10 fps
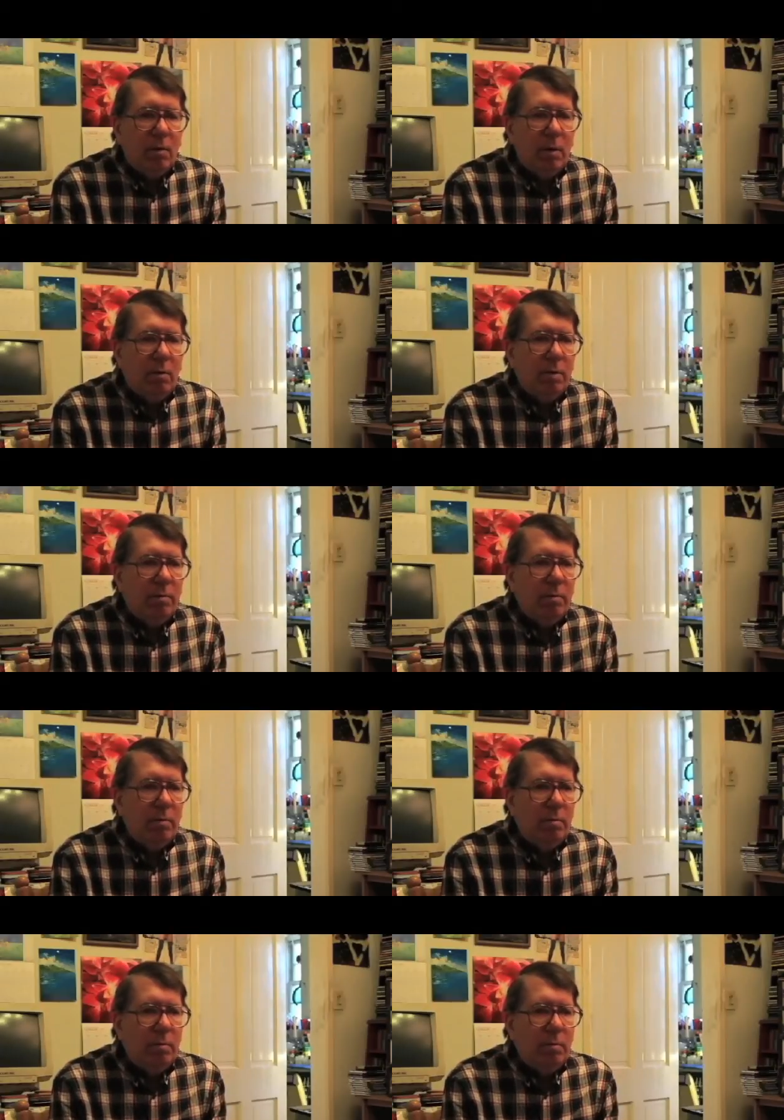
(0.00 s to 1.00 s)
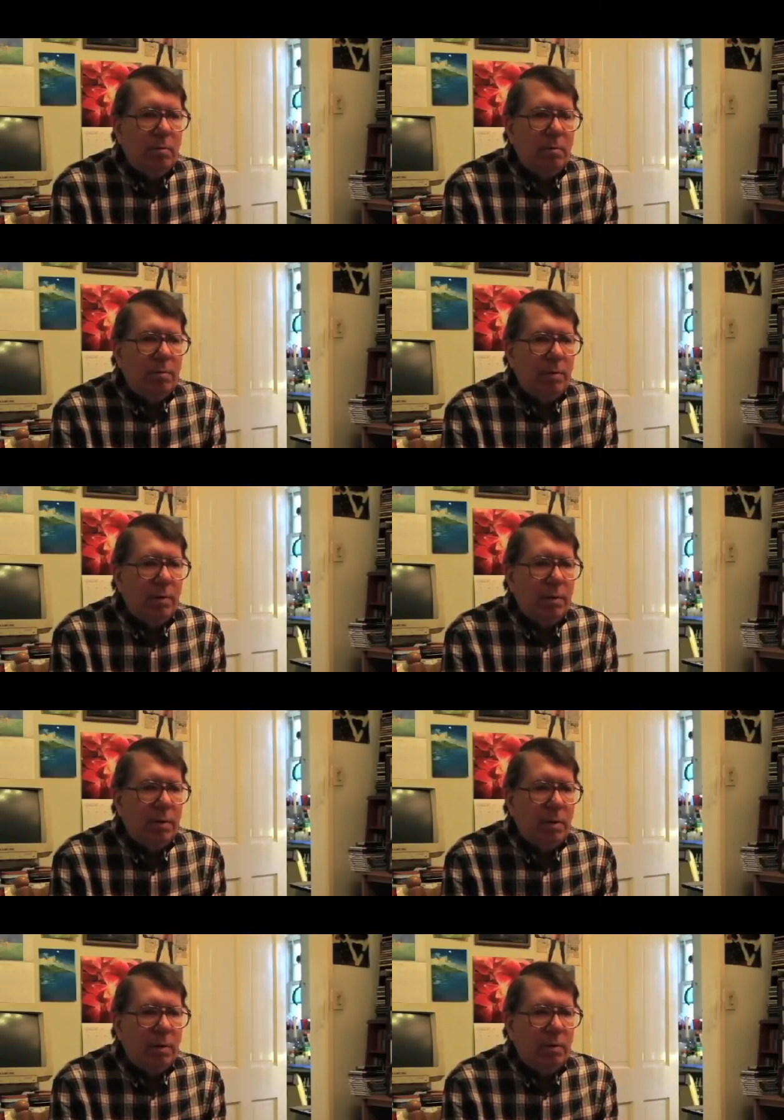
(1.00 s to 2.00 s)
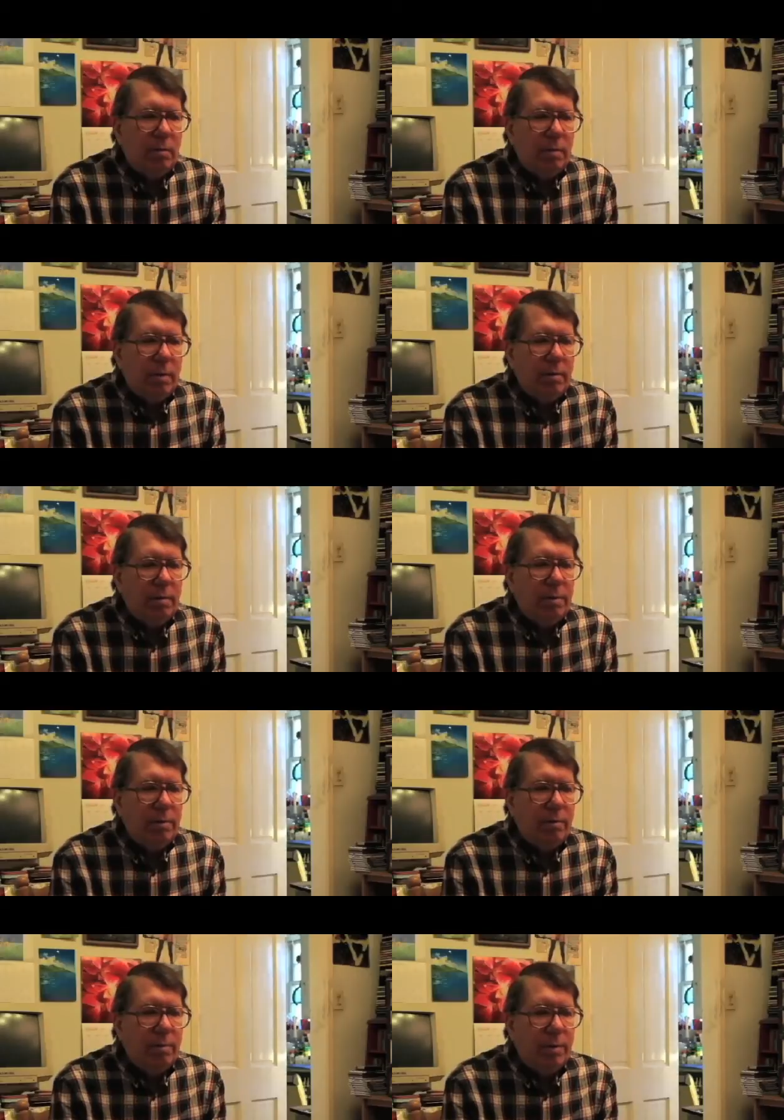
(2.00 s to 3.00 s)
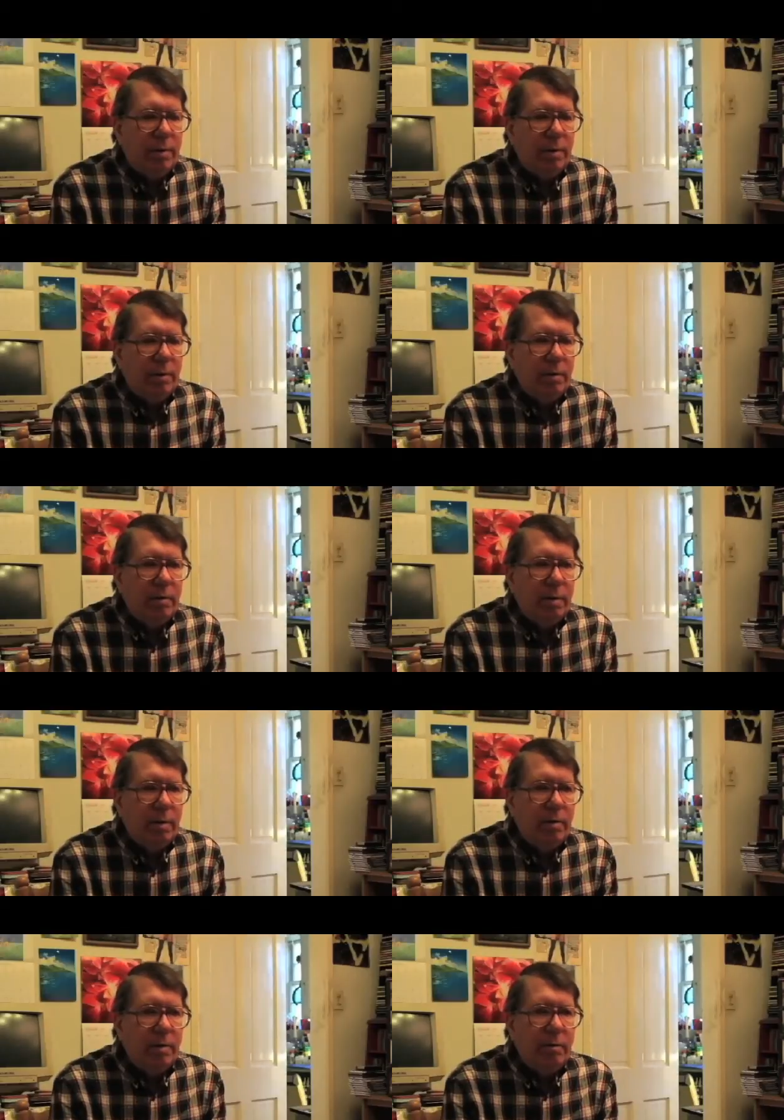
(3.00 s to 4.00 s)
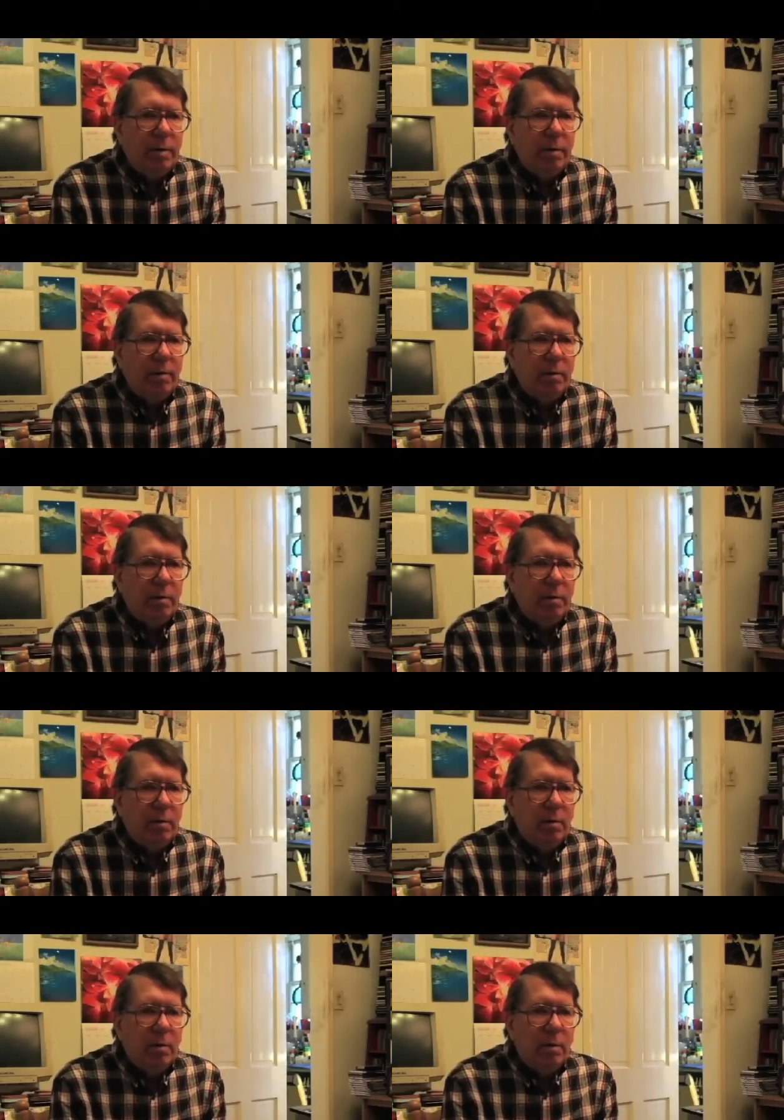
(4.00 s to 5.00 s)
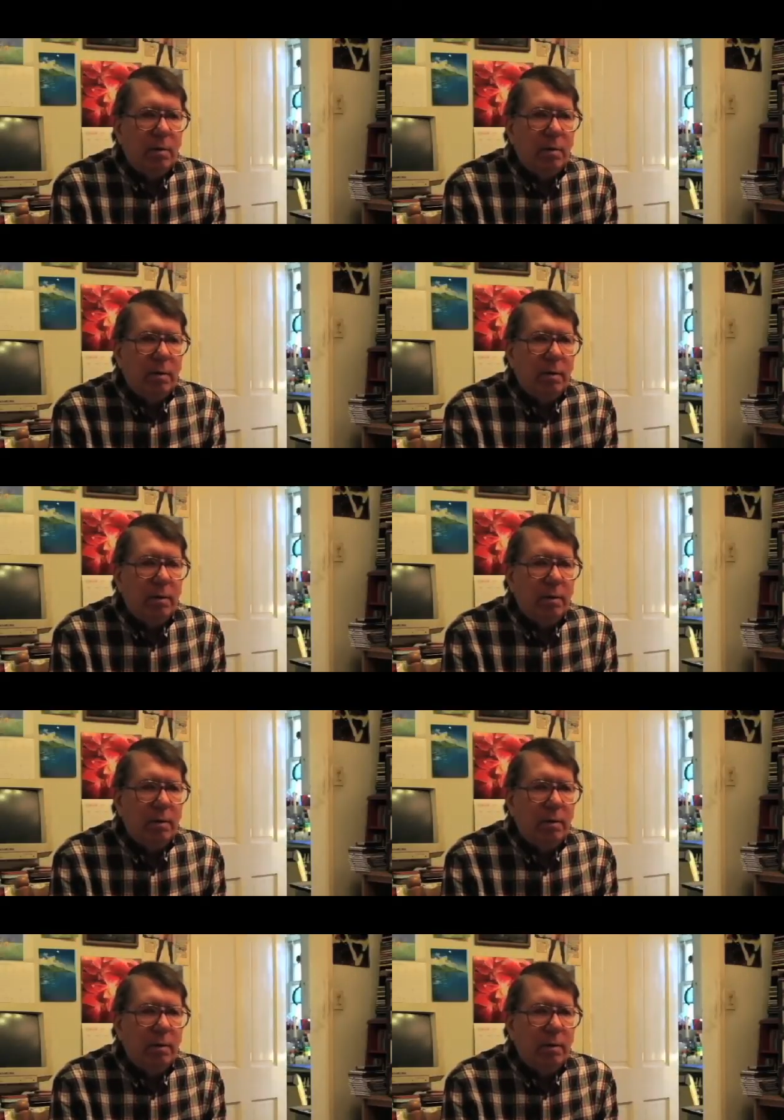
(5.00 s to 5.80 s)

Well, we put, I think it was short period into arrhythmics, and